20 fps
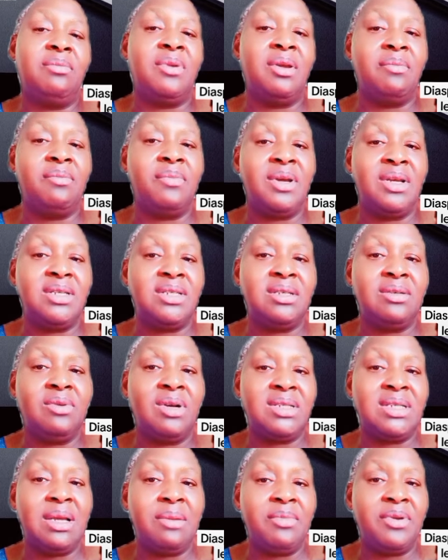members in
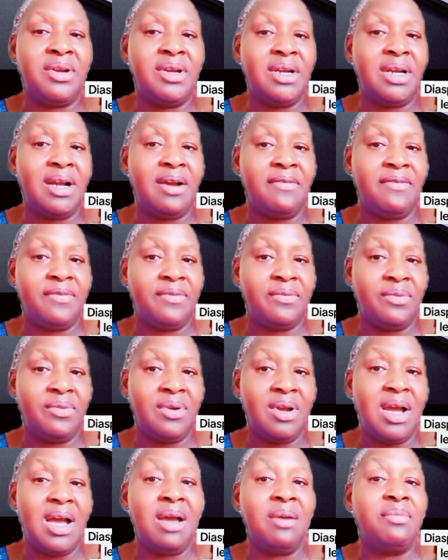was America
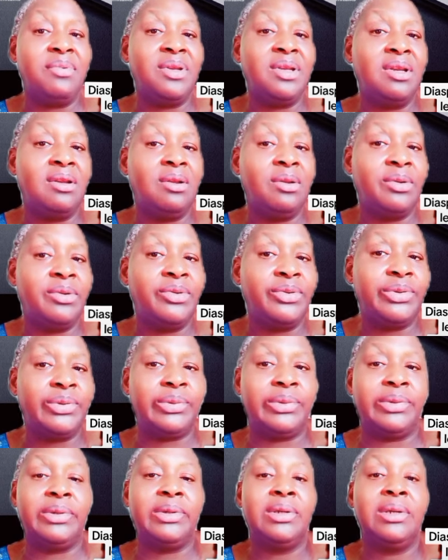for abi ni
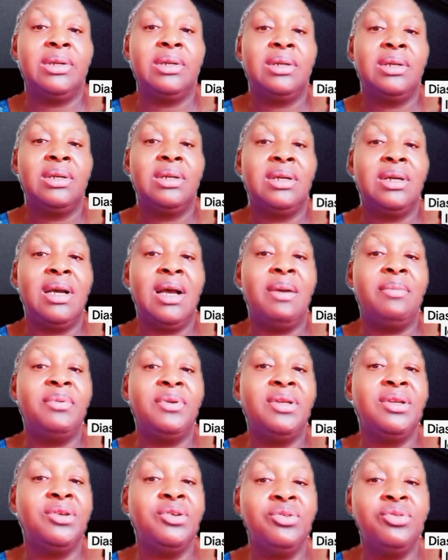London abi
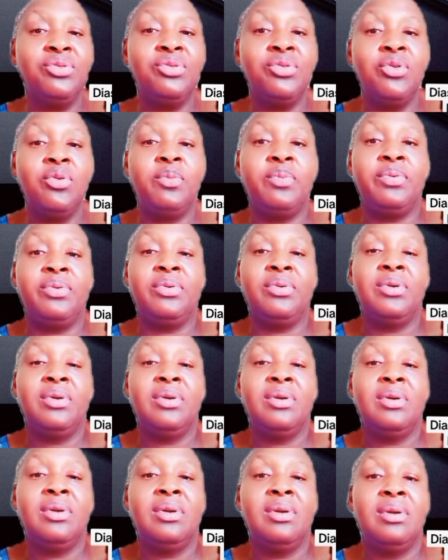ni Europe
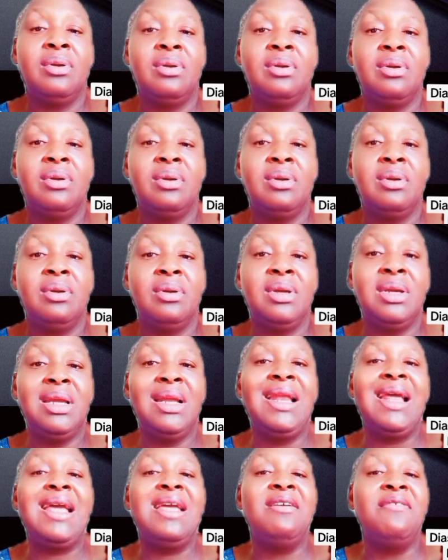
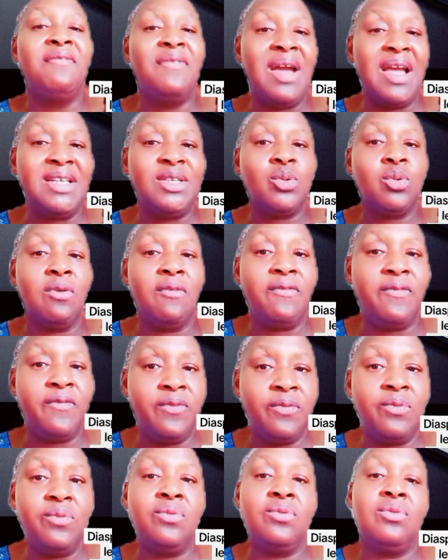kile invite won
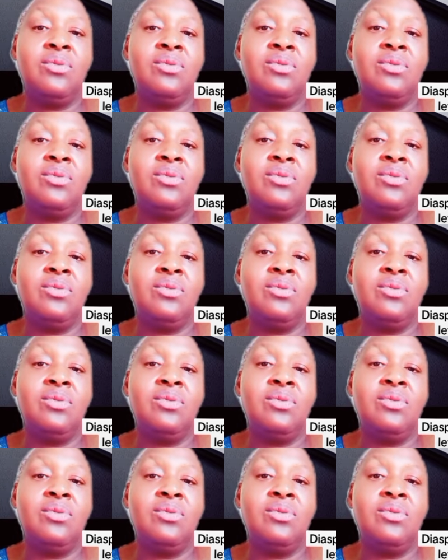fun